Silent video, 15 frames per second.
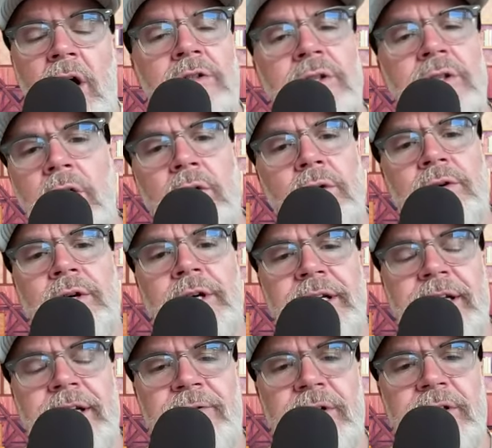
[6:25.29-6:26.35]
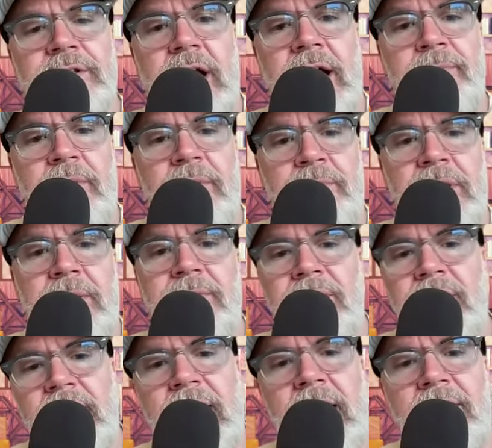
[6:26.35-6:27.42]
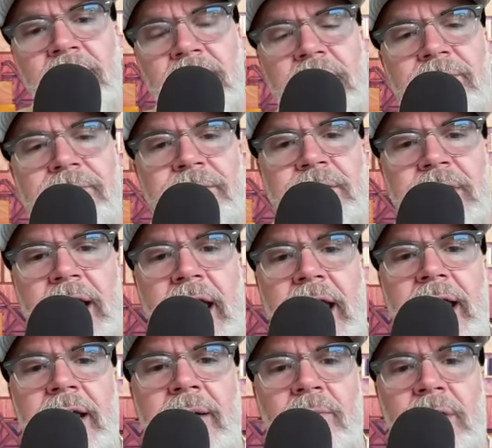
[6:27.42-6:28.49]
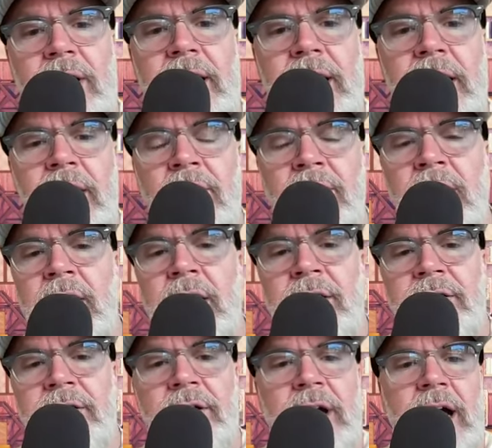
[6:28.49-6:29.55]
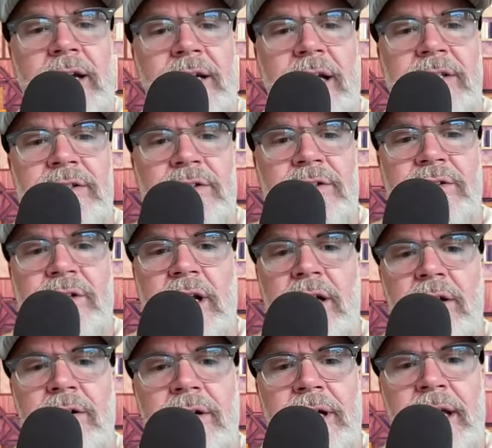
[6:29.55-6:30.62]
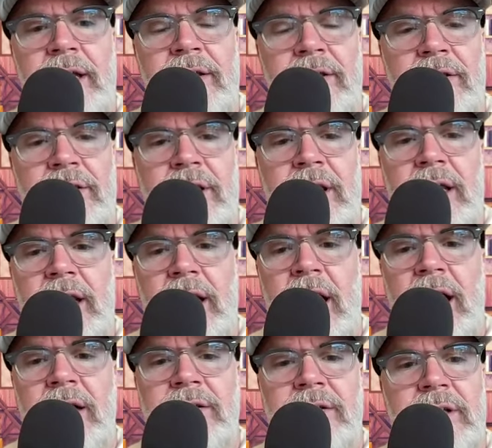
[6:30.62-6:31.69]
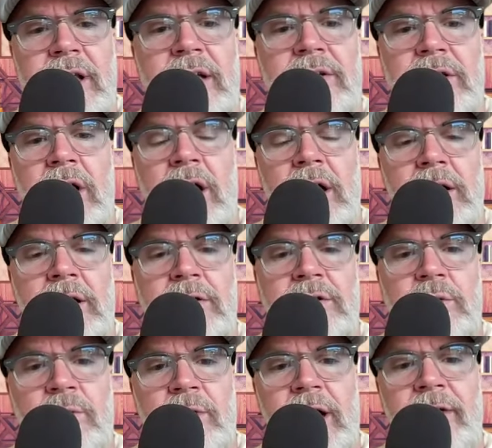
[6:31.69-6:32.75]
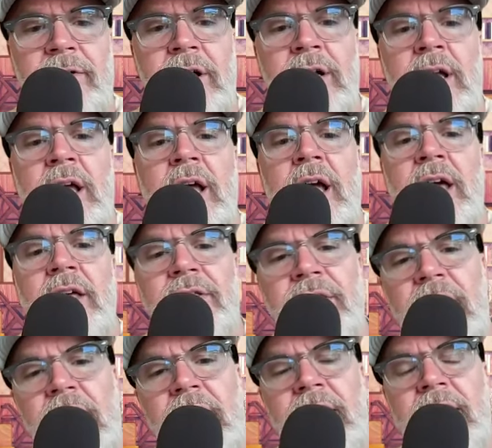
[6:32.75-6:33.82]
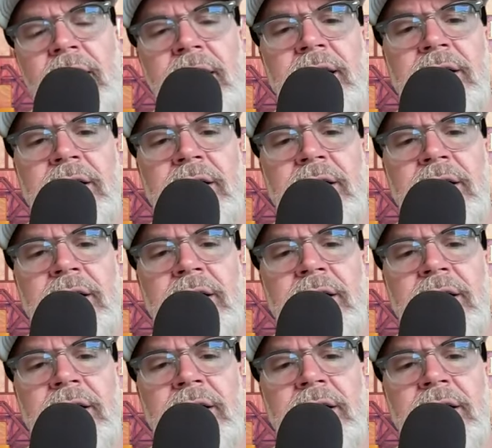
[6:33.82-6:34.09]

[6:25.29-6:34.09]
are totally different type of people. They're not looking for the AM radio. They're not necessarily the uh, TikTokers or whatever. They